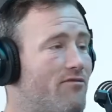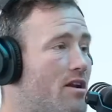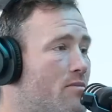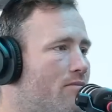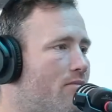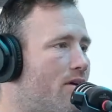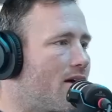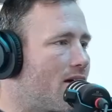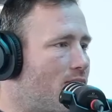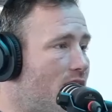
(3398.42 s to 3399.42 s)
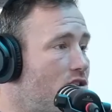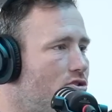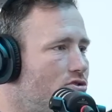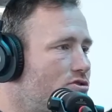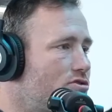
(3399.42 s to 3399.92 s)
development
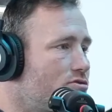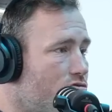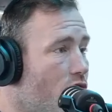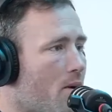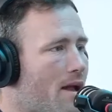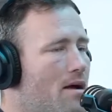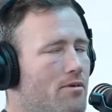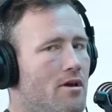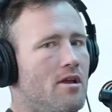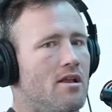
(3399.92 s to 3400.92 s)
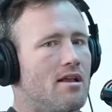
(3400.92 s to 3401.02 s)
issues growing up.